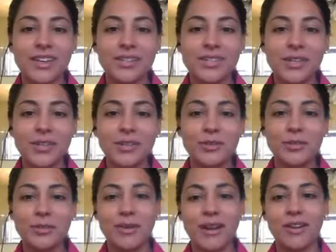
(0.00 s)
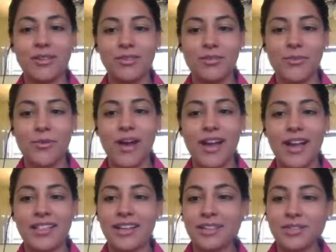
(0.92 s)
tell you a little bit about why I
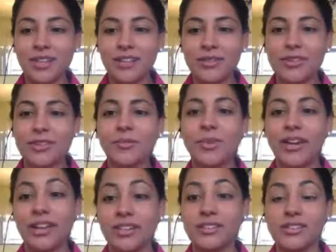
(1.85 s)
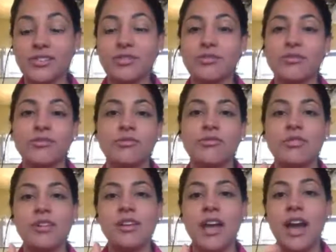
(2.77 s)
like Trello, and then we'll get into
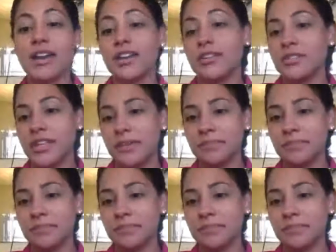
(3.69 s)
how to use it.